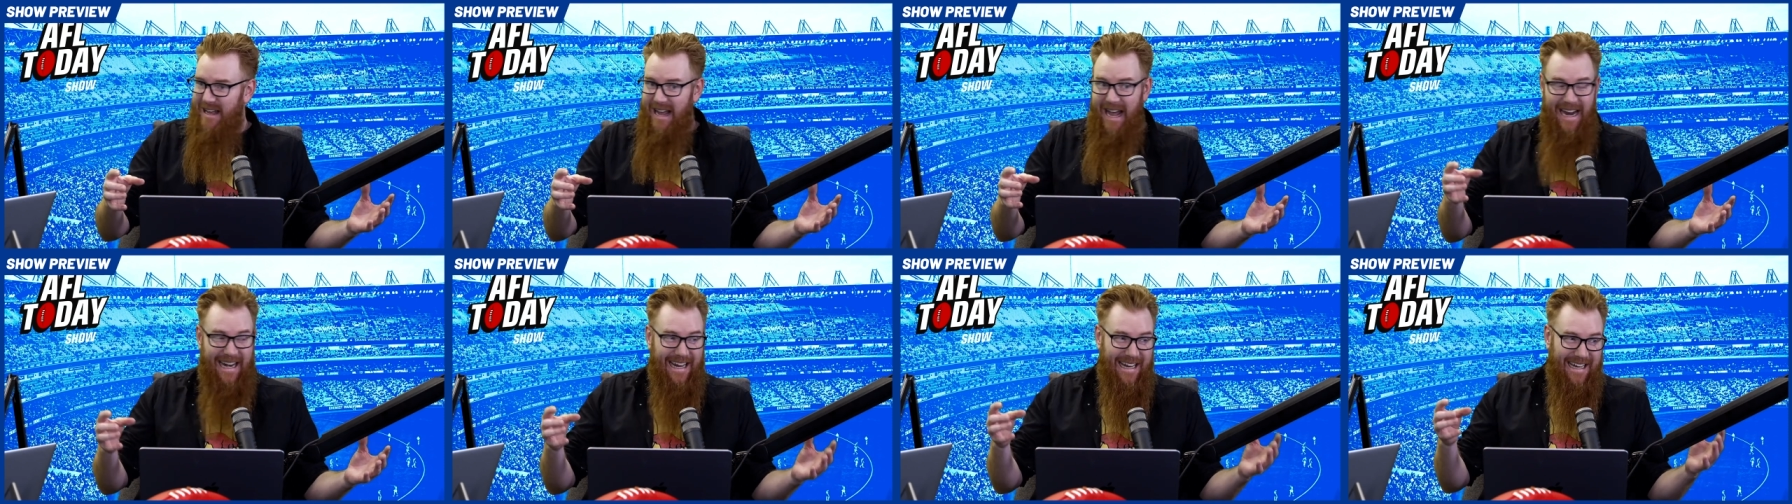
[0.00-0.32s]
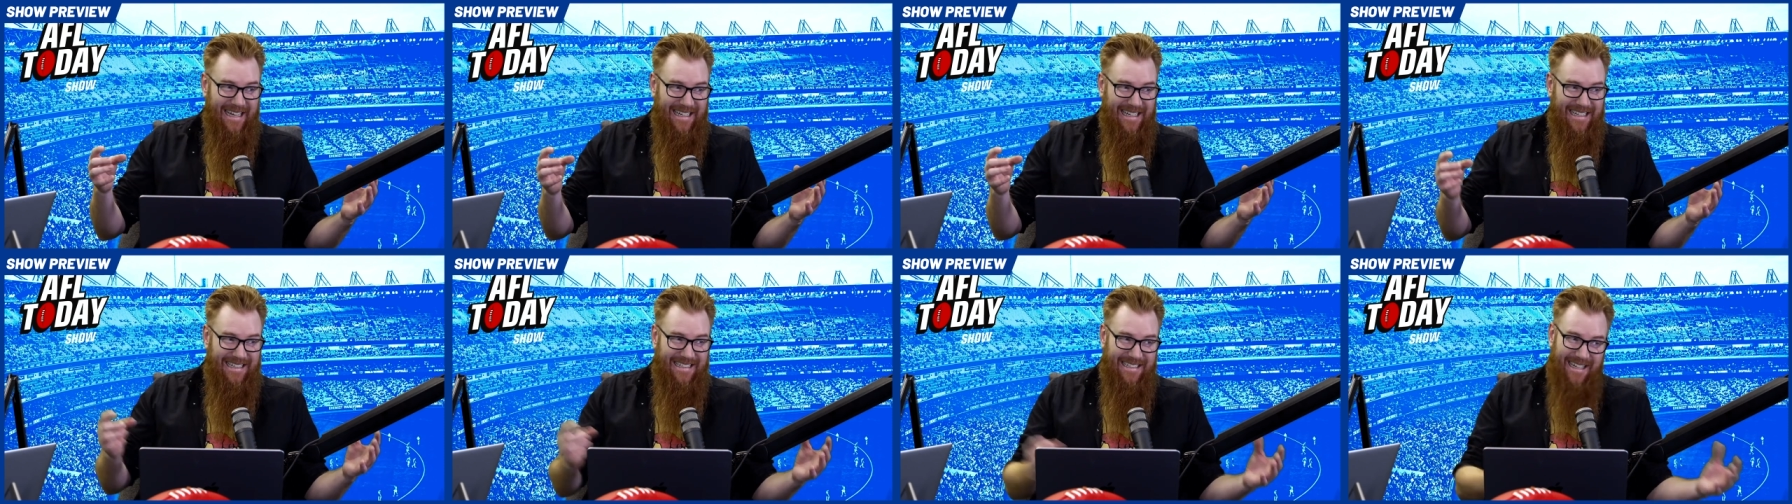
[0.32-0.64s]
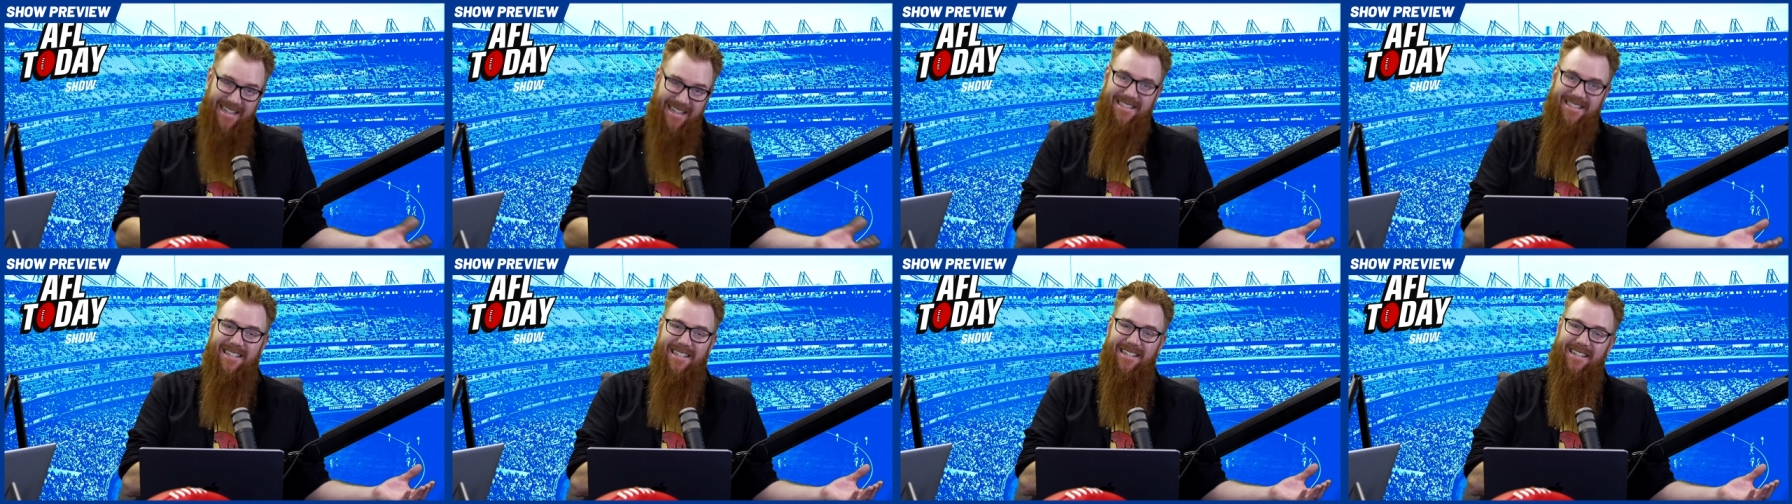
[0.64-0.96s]
and he
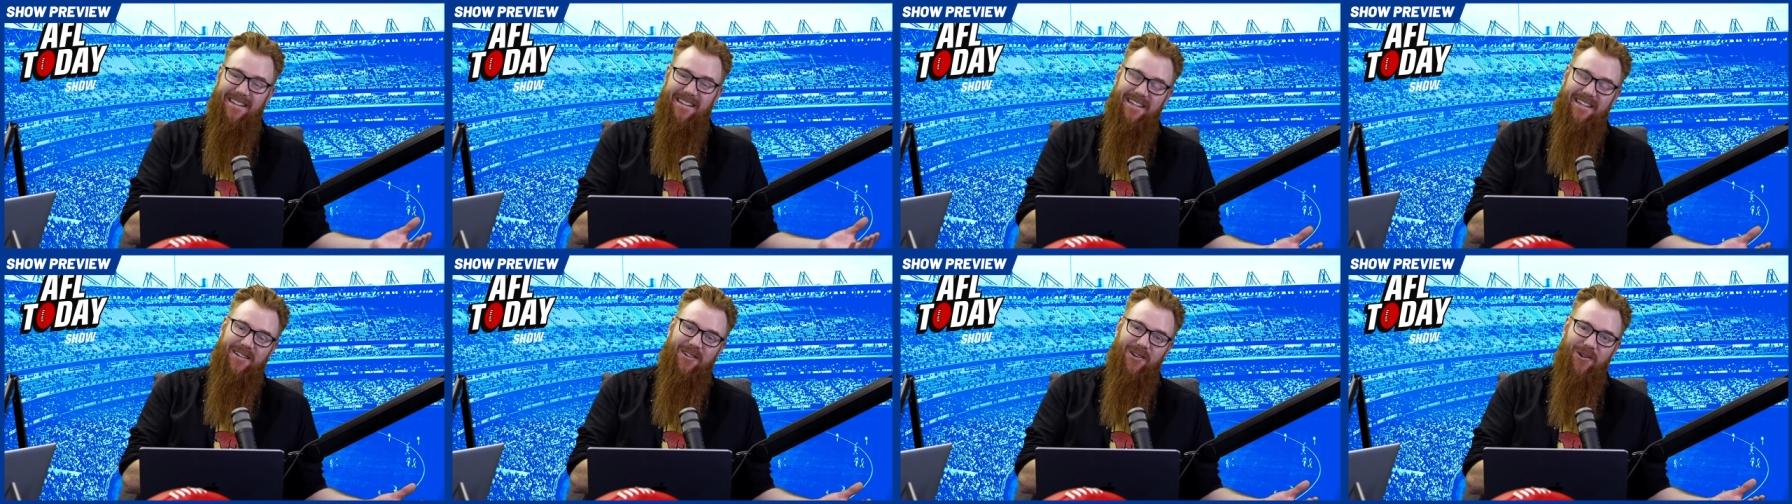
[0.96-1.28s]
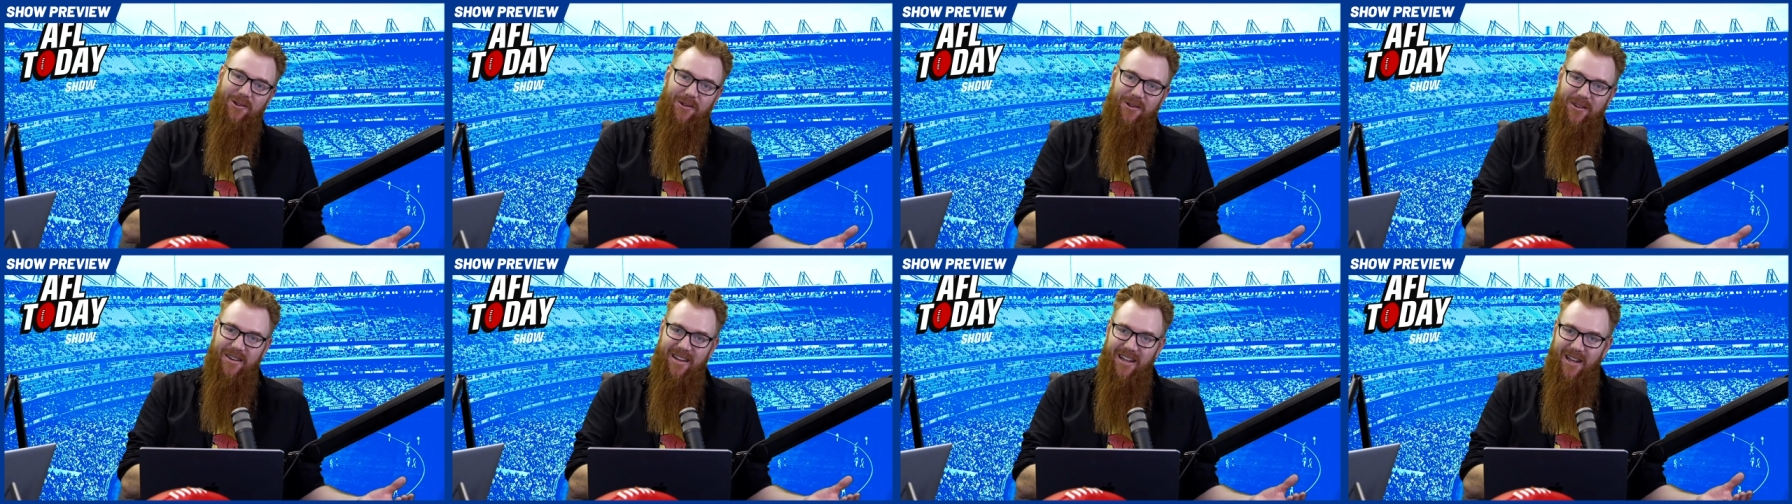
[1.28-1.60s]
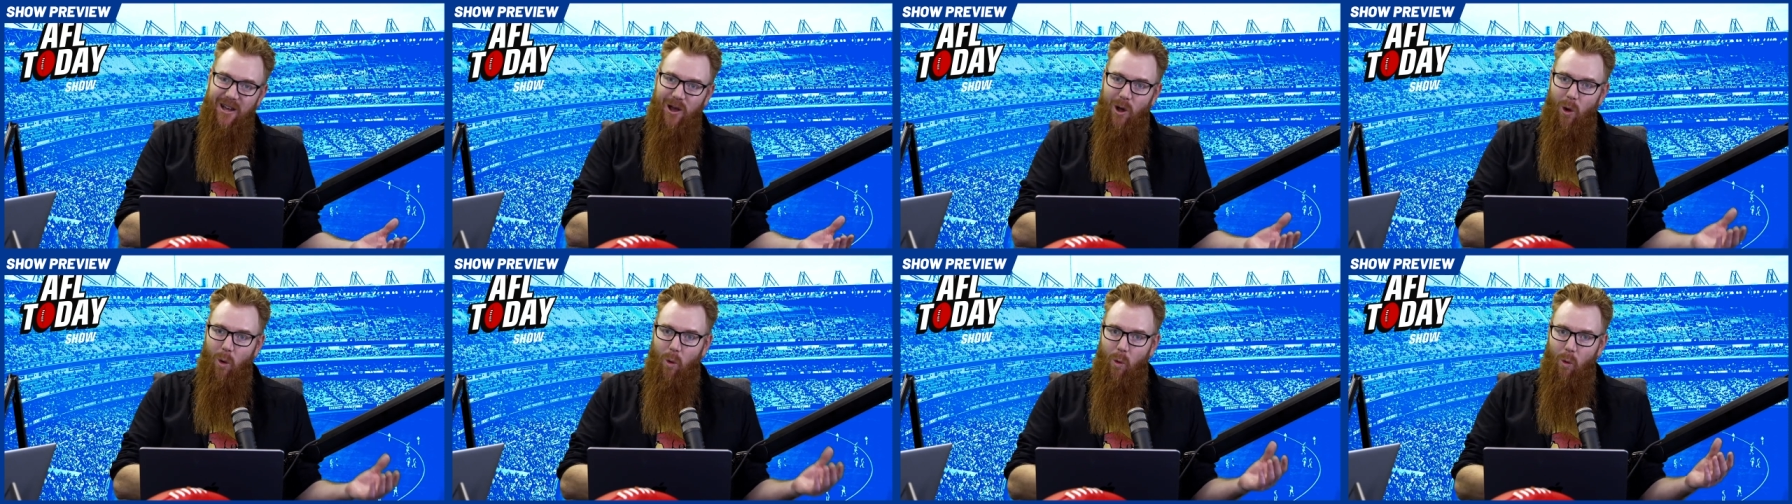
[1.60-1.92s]
ducks into the dude.
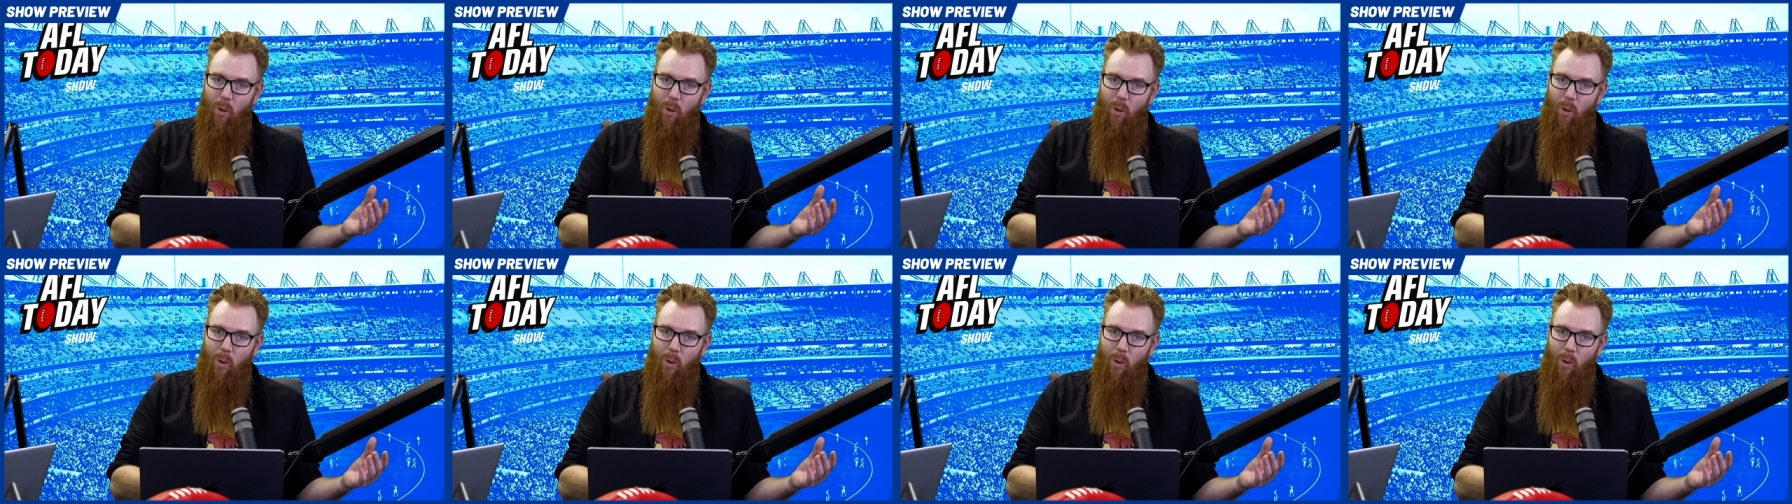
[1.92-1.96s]
Yeah.